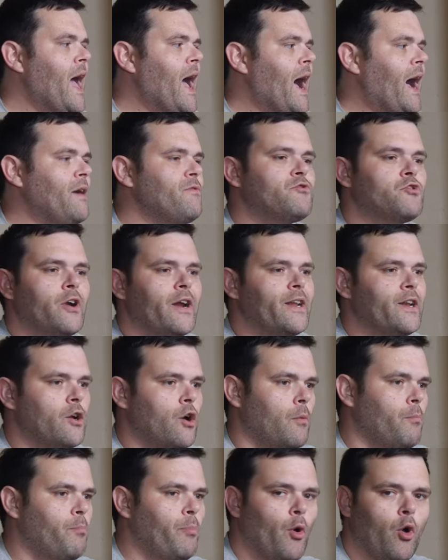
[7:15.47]
I've tried it
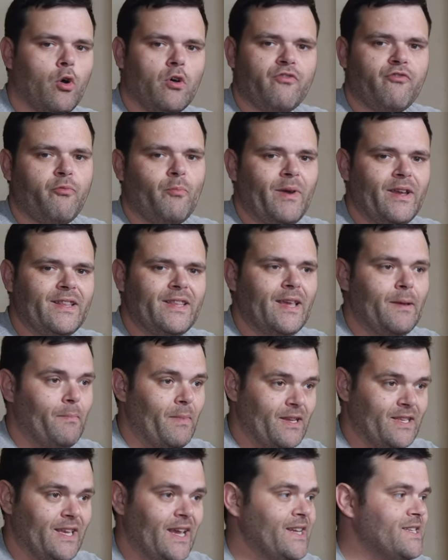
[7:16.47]
on both my
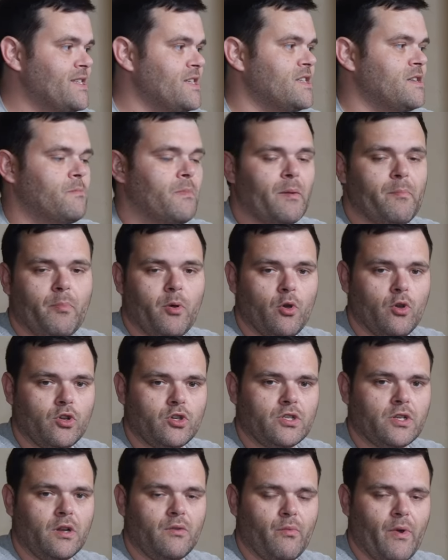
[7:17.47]
test system, my
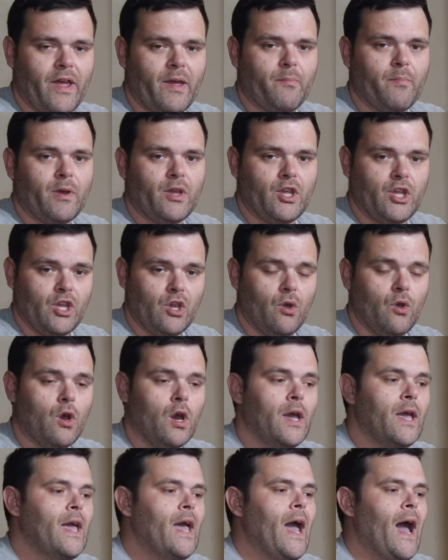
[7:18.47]
personal rig by
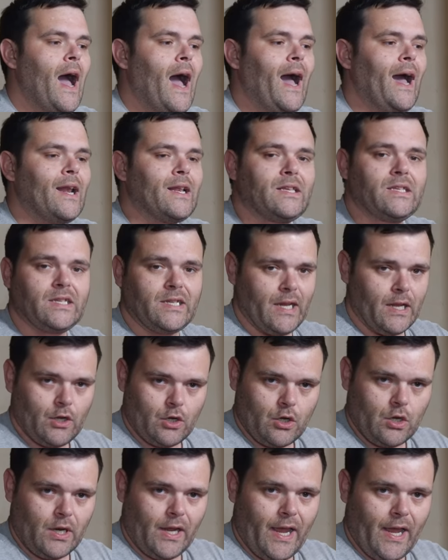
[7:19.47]
here, and still
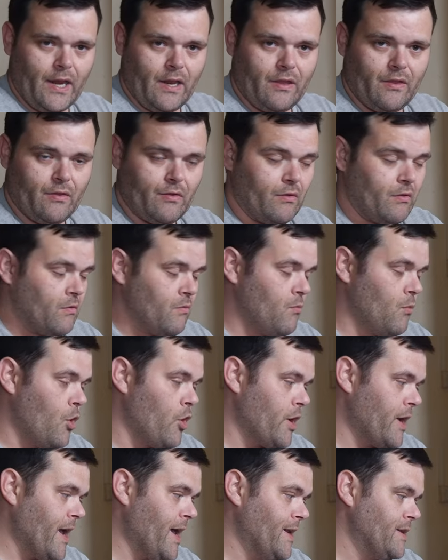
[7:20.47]
couldn't get it
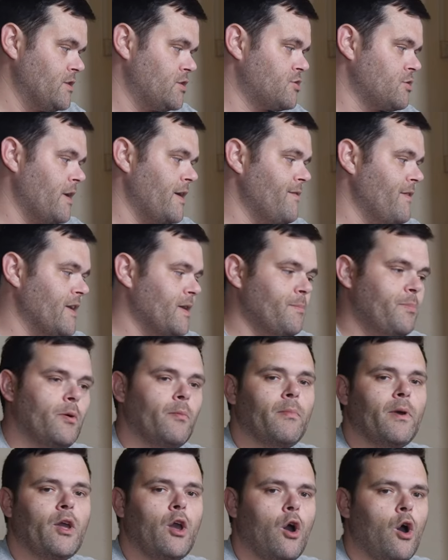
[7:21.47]
working. So I've had to
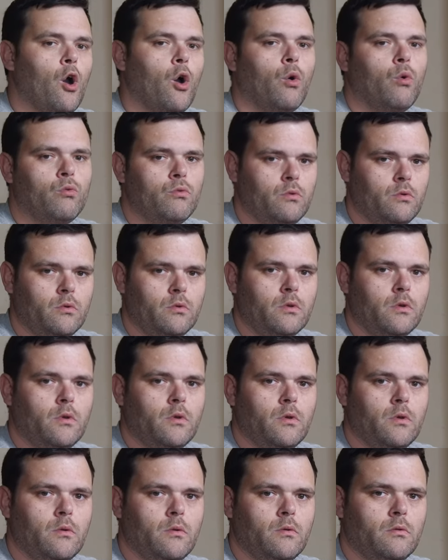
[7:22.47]
put my own
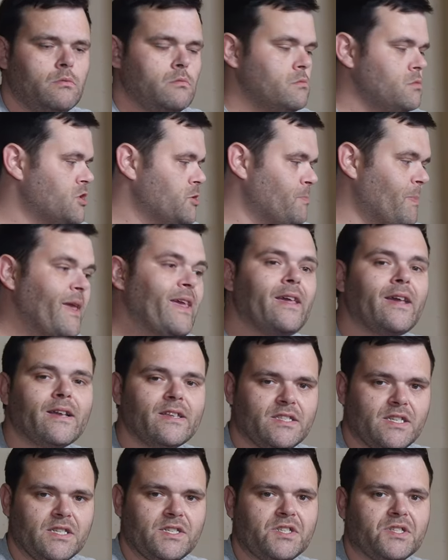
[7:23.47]
speaker
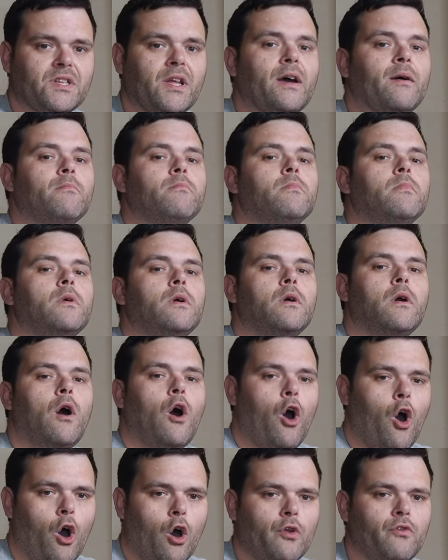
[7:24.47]
system
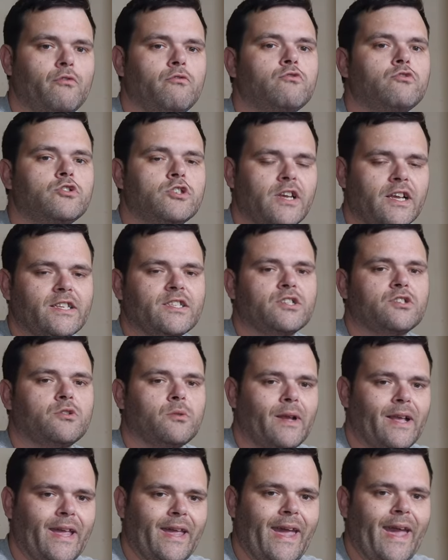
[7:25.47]
on just
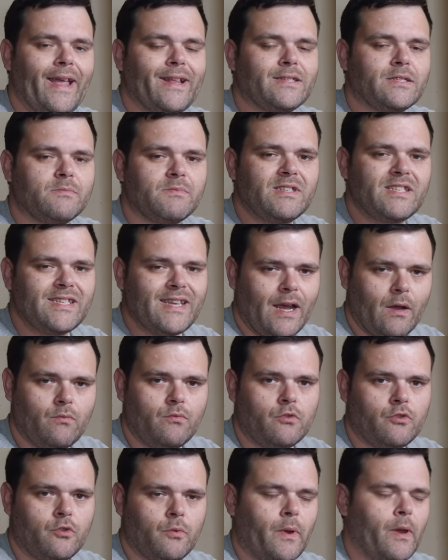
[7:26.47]
so I can get some
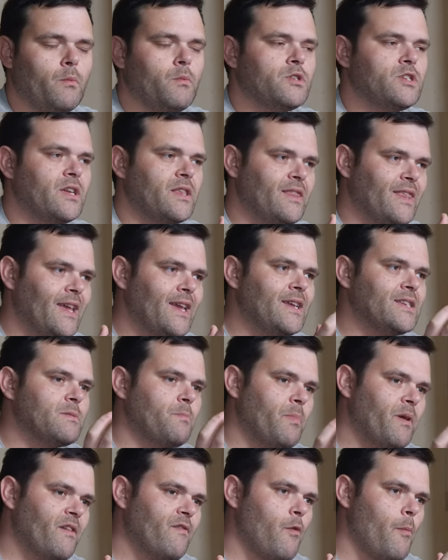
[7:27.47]
sound to it, which I think is a
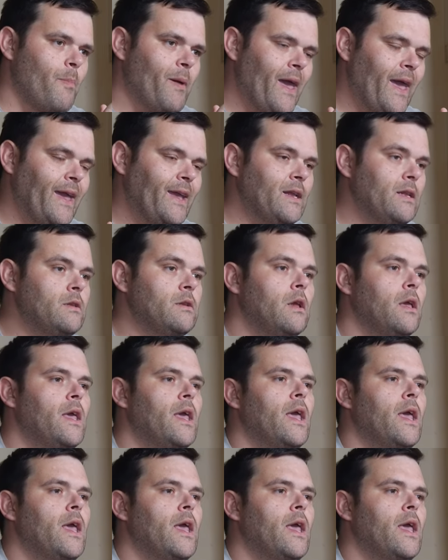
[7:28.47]
bit of a pain.